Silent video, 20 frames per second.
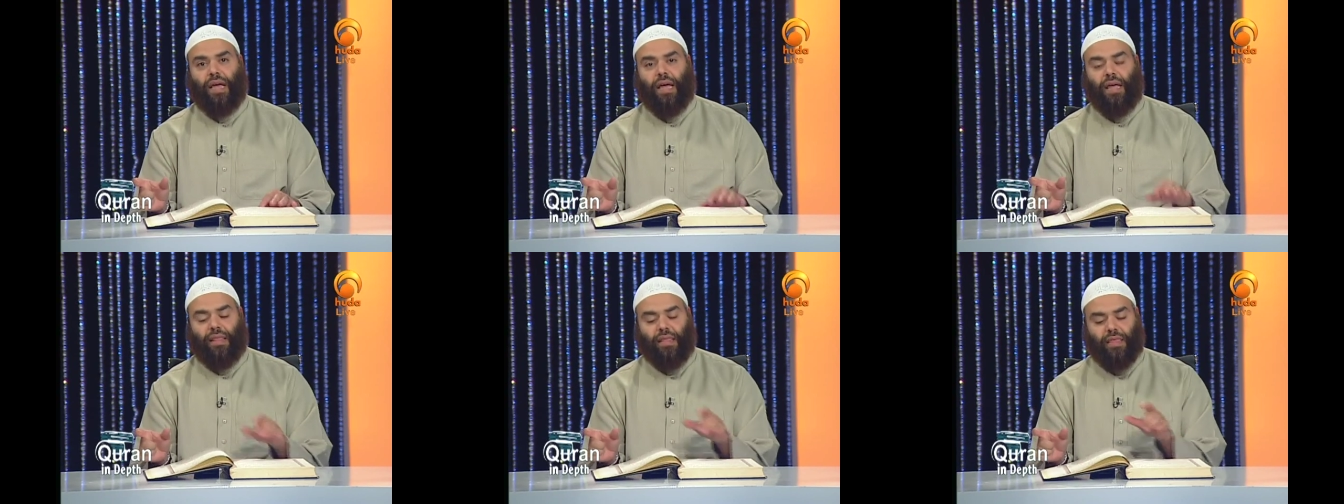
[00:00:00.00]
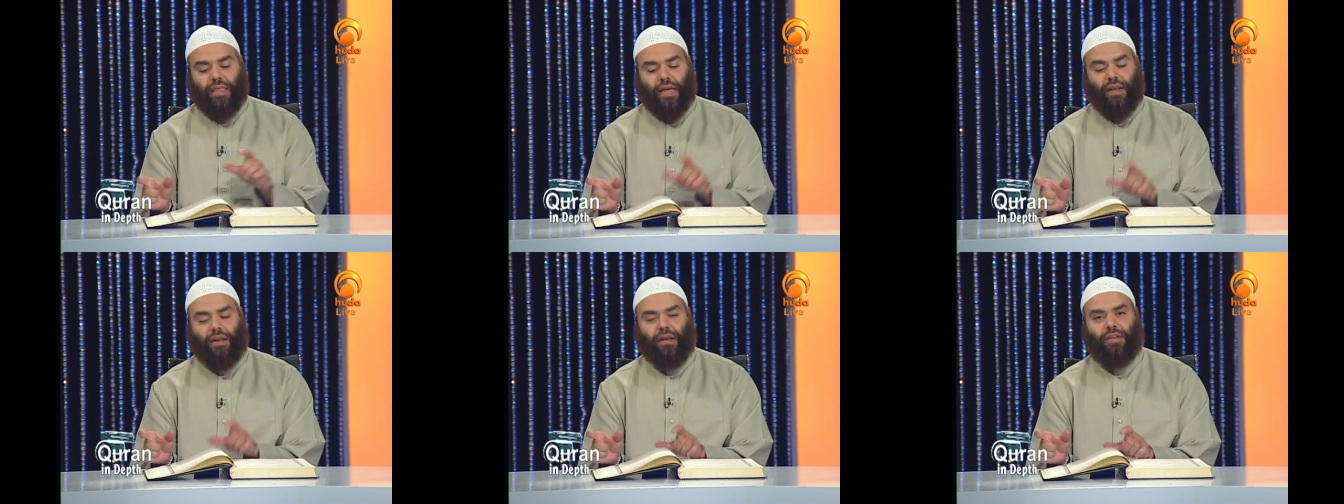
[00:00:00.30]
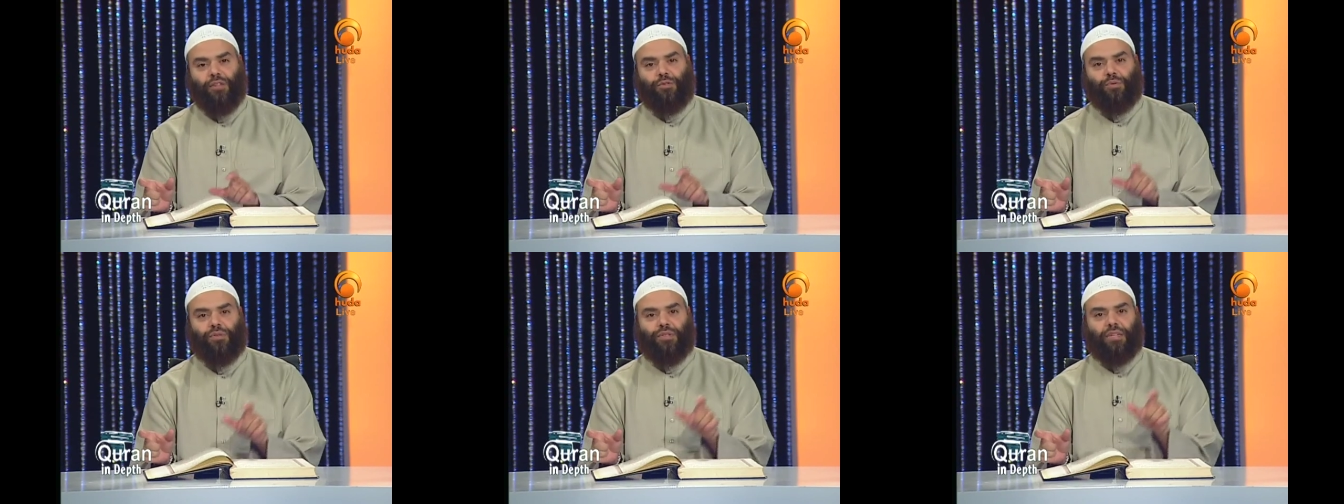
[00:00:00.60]
and then
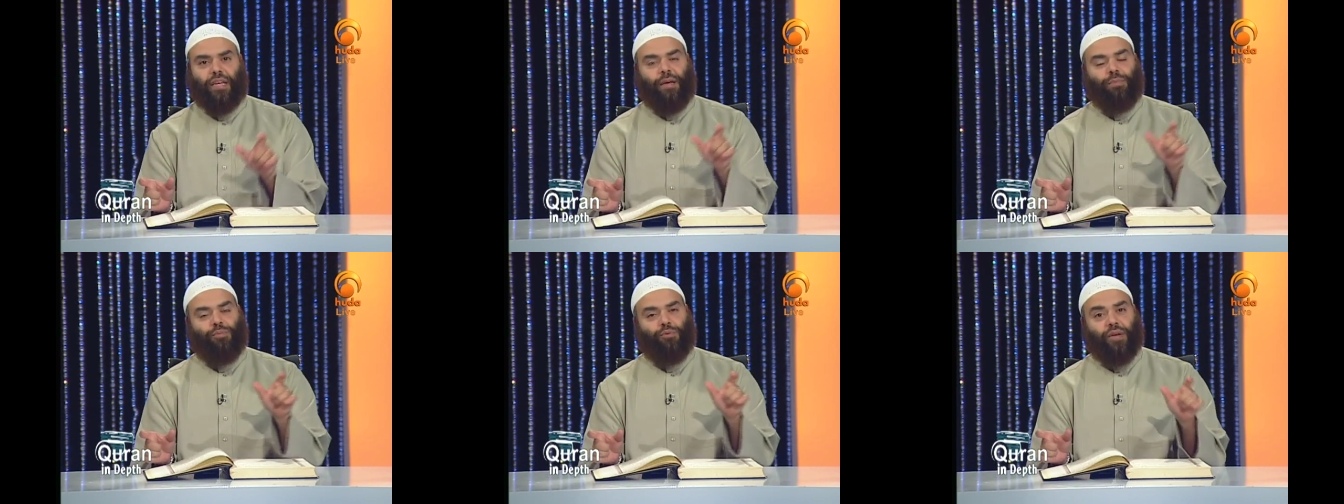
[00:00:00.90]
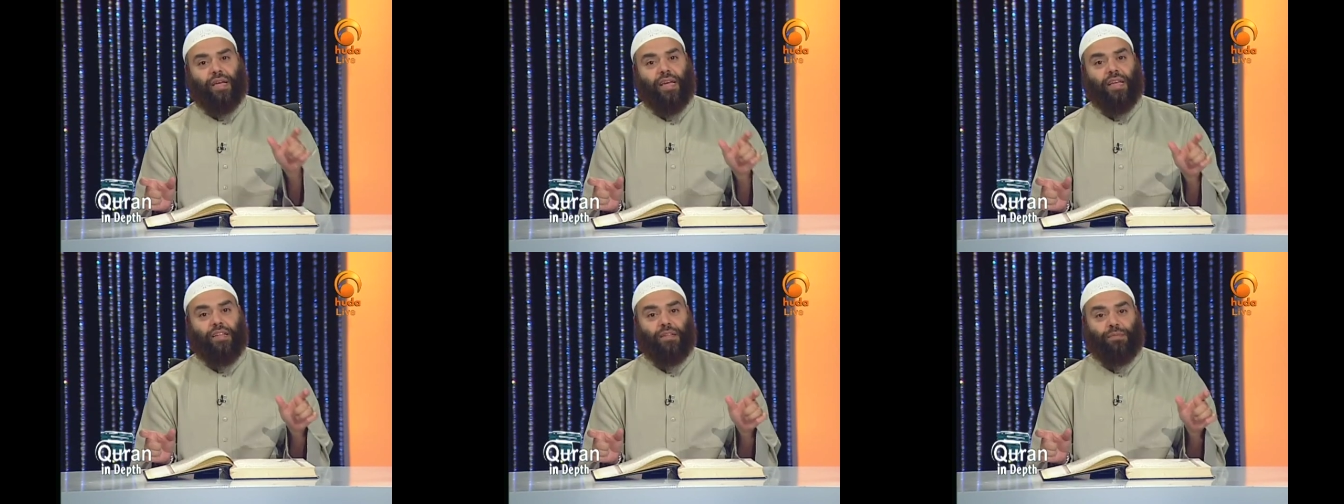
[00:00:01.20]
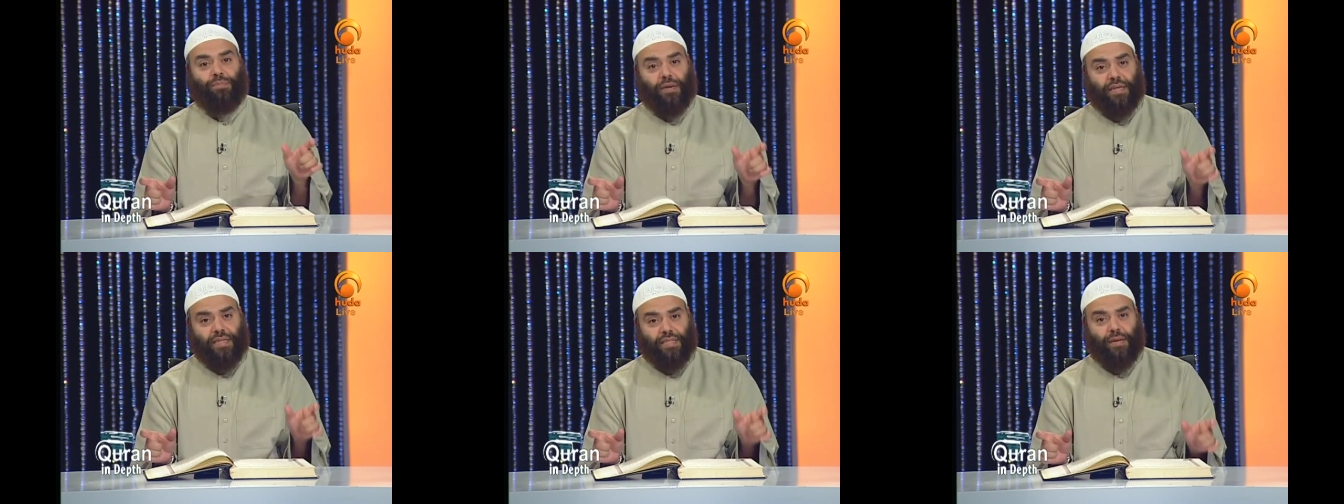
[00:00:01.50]
it was
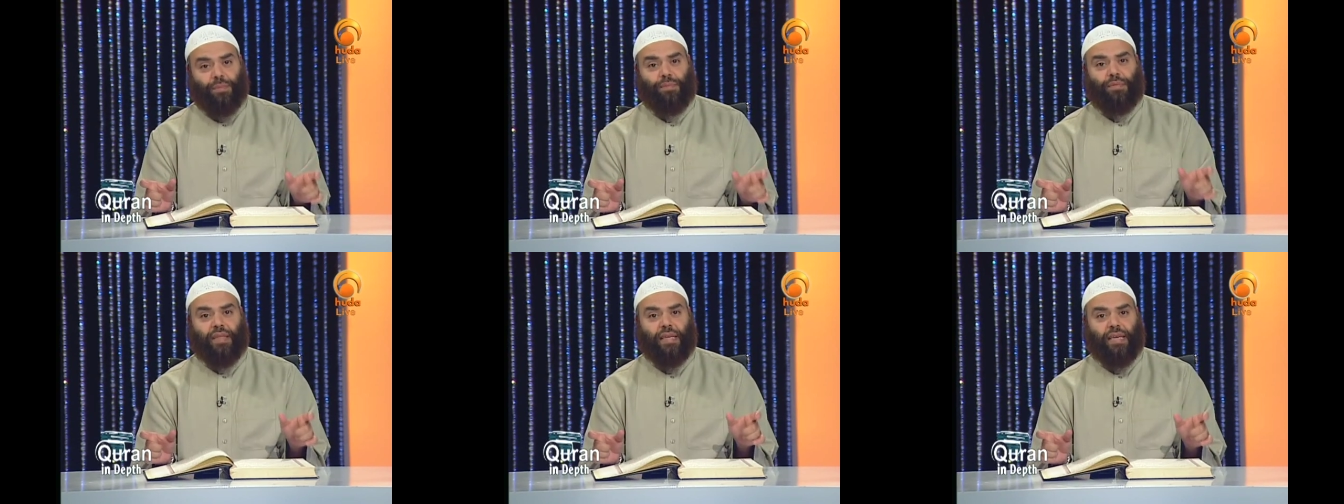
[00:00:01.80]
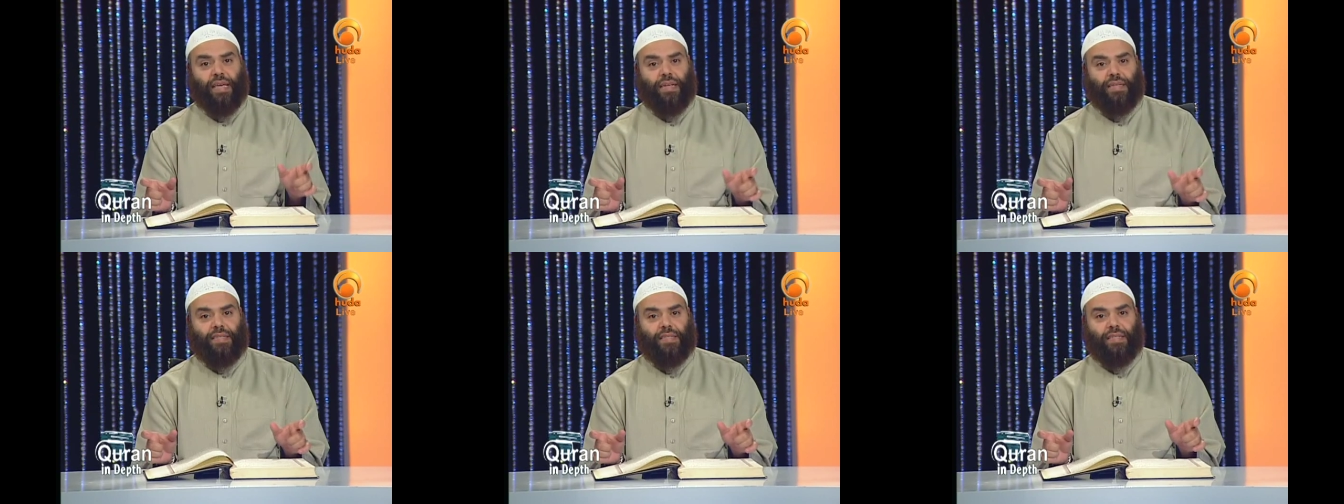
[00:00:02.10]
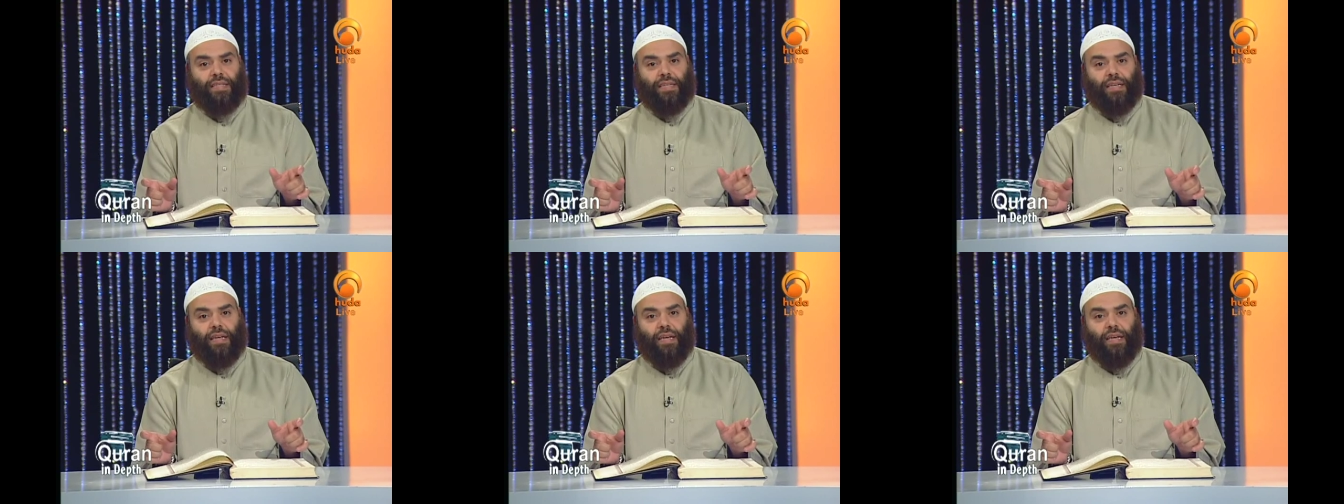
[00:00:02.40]
abrogated by something
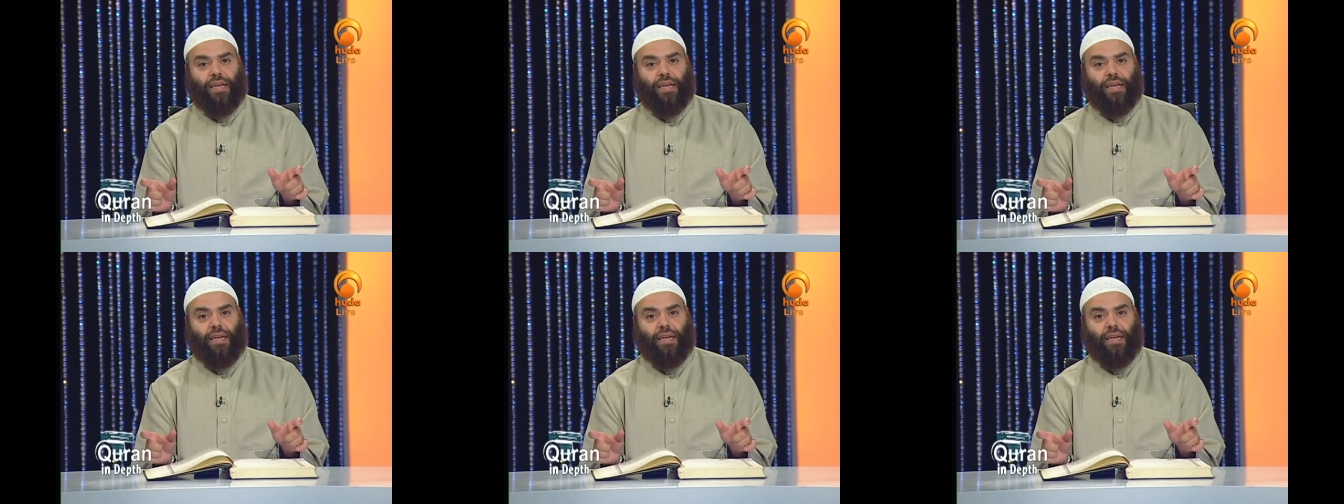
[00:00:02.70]
else.